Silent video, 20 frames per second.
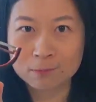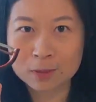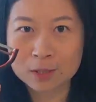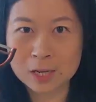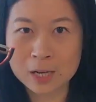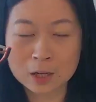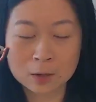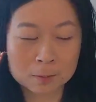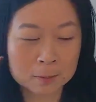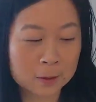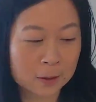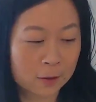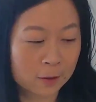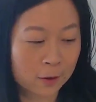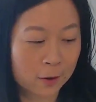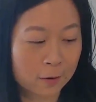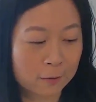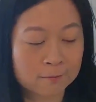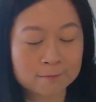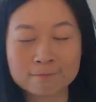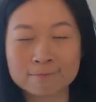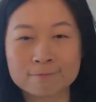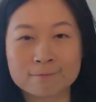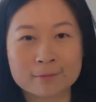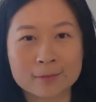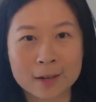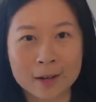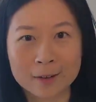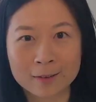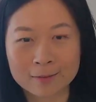potato peeler,
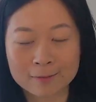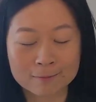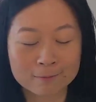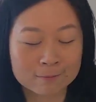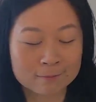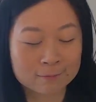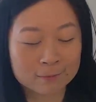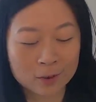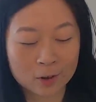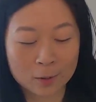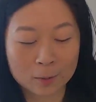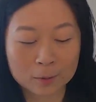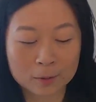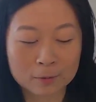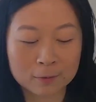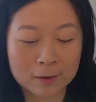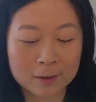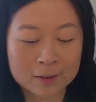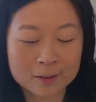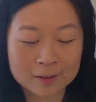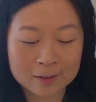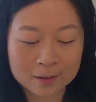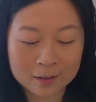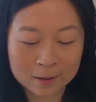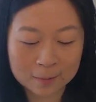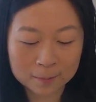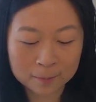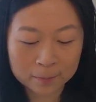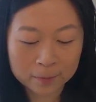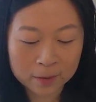not terribly
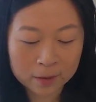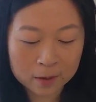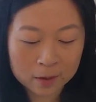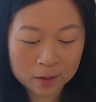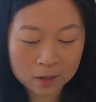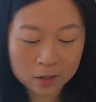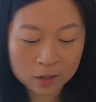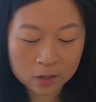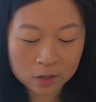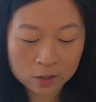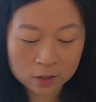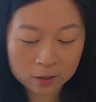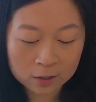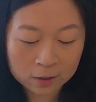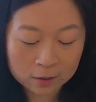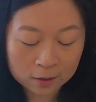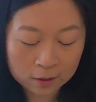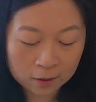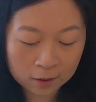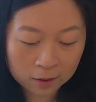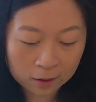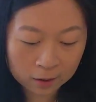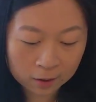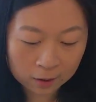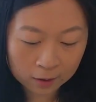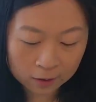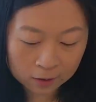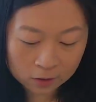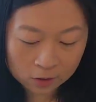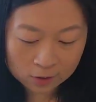fancy.
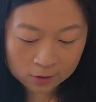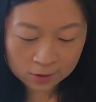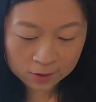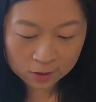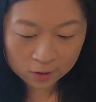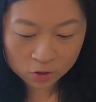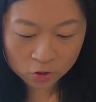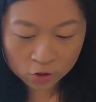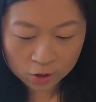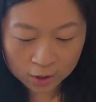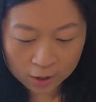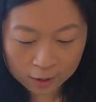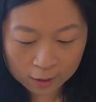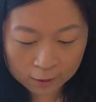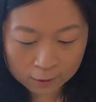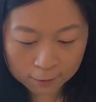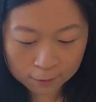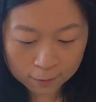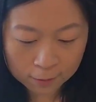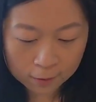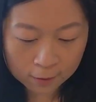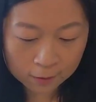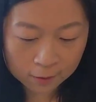And just gonna shave.